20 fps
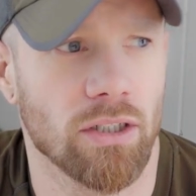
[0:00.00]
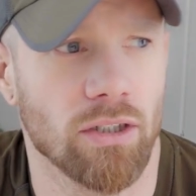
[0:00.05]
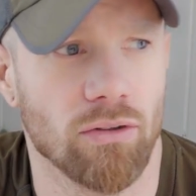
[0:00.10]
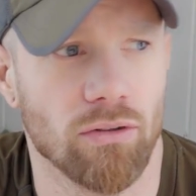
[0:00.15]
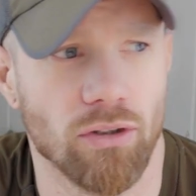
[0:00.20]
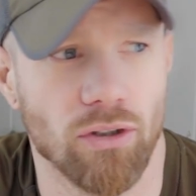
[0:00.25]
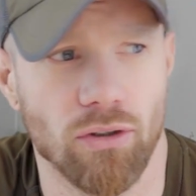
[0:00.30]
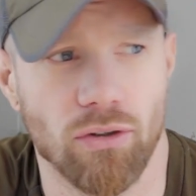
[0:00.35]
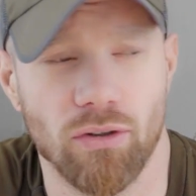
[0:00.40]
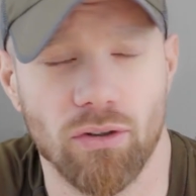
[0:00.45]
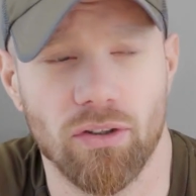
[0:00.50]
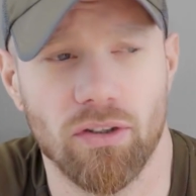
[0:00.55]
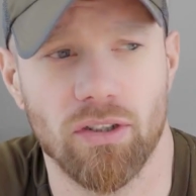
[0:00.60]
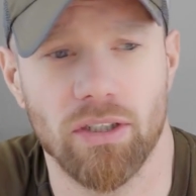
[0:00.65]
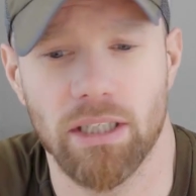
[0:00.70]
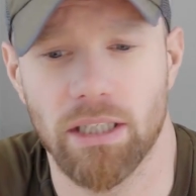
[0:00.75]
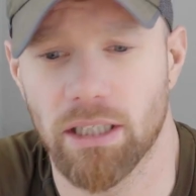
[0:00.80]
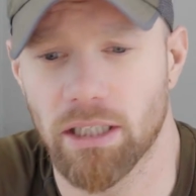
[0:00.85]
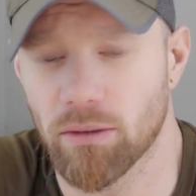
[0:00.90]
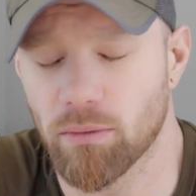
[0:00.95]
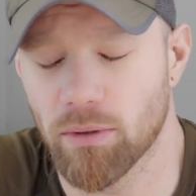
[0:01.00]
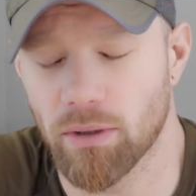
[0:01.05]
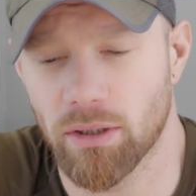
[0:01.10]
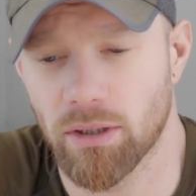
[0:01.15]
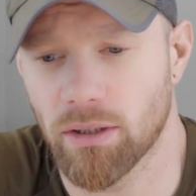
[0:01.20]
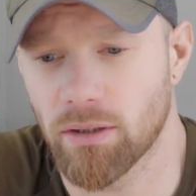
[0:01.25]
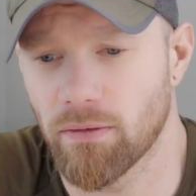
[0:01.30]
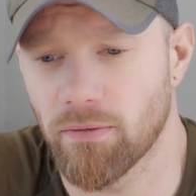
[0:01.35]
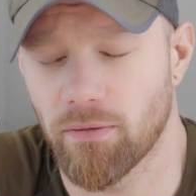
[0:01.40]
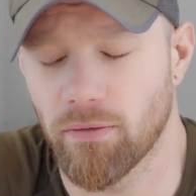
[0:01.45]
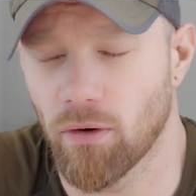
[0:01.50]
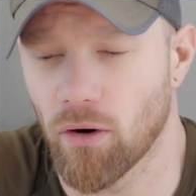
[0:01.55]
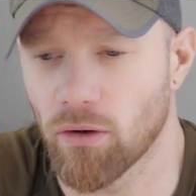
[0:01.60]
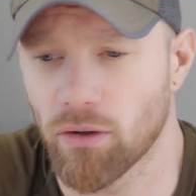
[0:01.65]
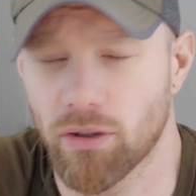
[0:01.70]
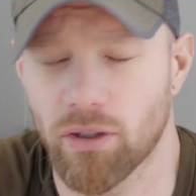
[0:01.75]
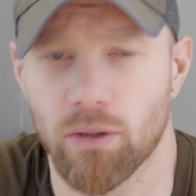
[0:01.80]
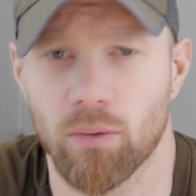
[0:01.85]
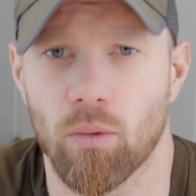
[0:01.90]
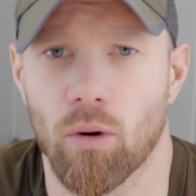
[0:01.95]
You know, you could see there was
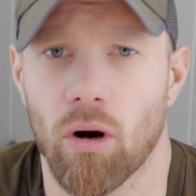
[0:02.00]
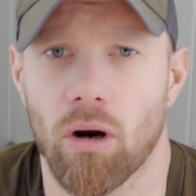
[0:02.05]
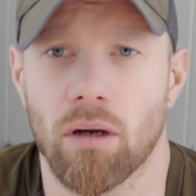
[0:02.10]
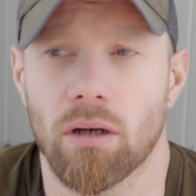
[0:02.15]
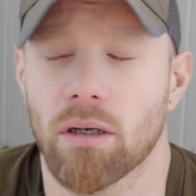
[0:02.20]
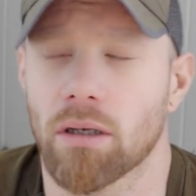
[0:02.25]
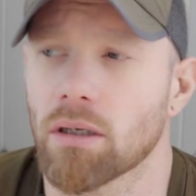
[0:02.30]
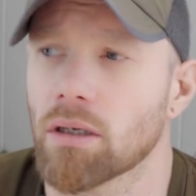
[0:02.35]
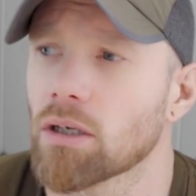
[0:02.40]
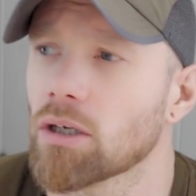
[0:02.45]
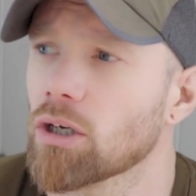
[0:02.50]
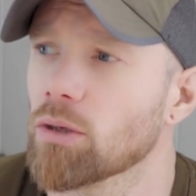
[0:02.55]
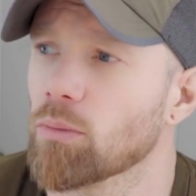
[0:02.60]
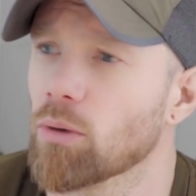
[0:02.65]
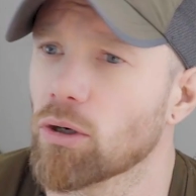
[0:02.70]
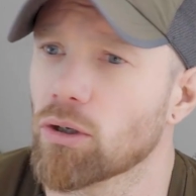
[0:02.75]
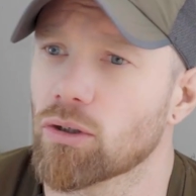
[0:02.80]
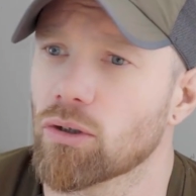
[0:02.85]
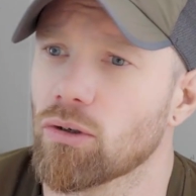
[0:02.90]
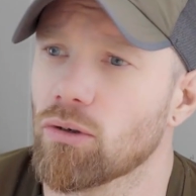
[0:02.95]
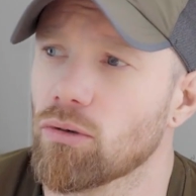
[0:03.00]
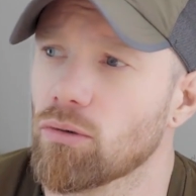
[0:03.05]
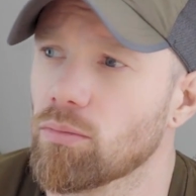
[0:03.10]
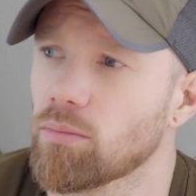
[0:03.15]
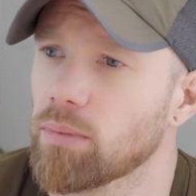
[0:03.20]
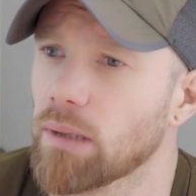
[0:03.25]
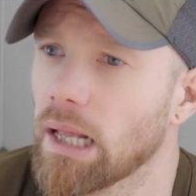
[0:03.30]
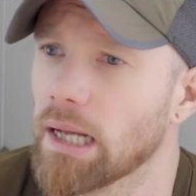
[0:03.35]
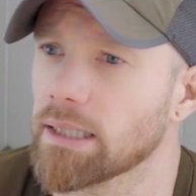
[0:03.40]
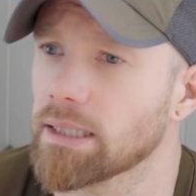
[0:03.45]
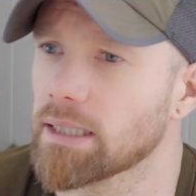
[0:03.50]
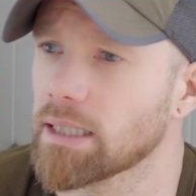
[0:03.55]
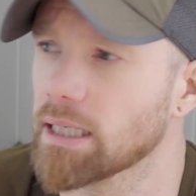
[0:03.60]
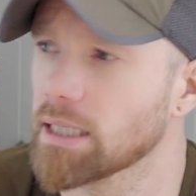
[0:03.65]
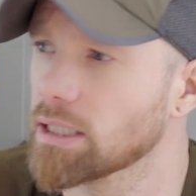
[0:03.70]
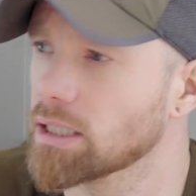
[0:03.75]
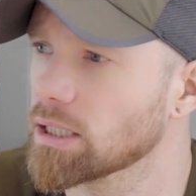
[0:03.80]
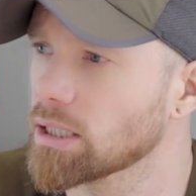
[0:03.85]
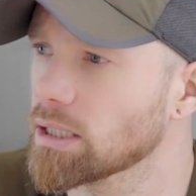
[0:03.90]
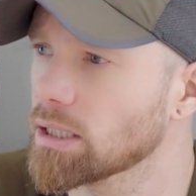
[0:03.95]
forestry work and commercial
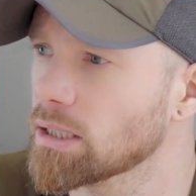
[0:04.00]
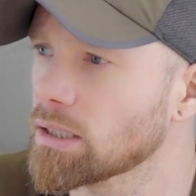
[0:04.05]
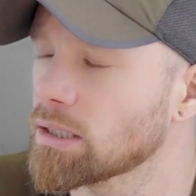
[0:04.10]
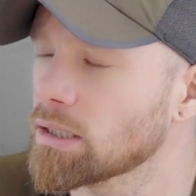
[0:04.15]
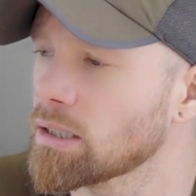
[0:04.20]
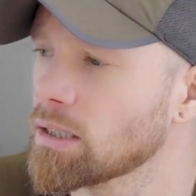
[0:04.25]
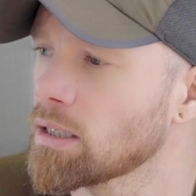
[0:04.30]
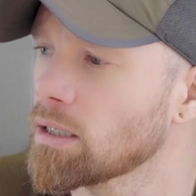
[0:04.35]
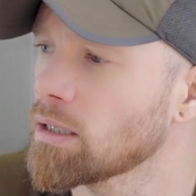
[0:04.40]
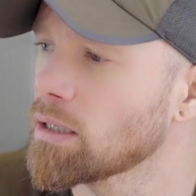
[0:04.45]
plantations.